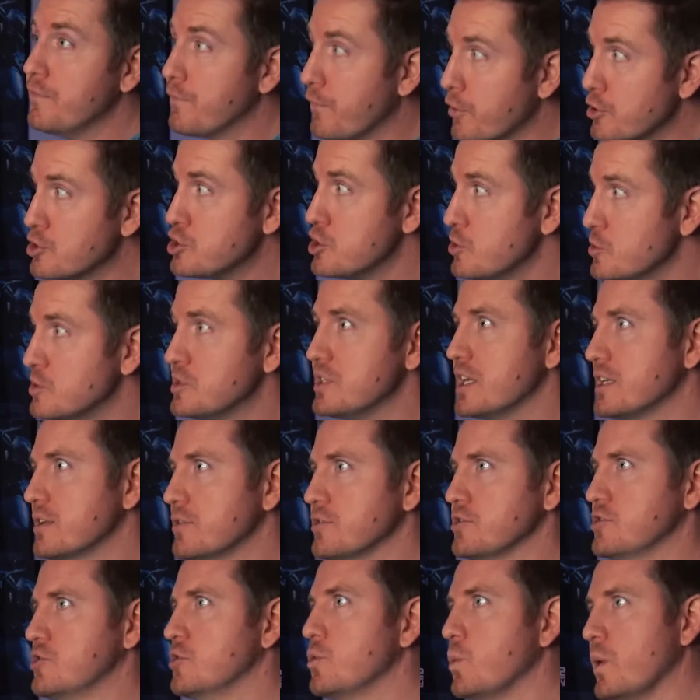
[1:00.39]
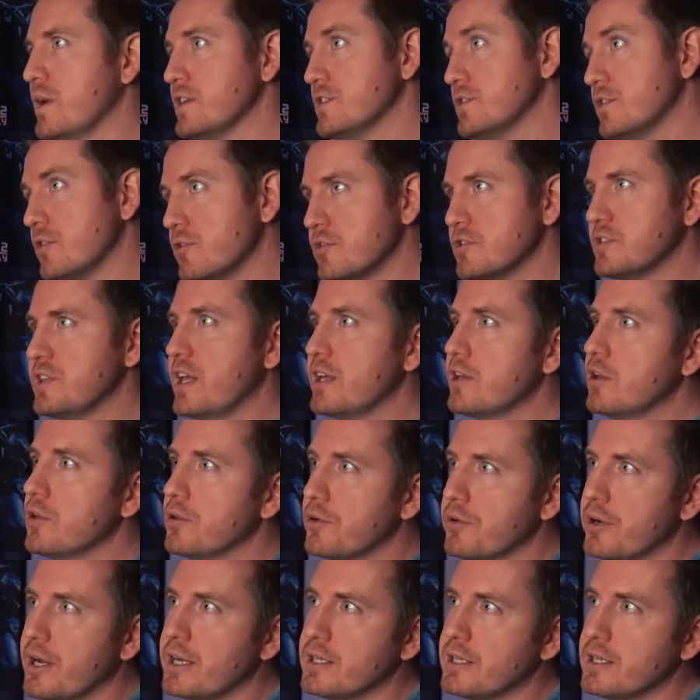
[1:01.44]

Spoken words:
virtue signals to us their secular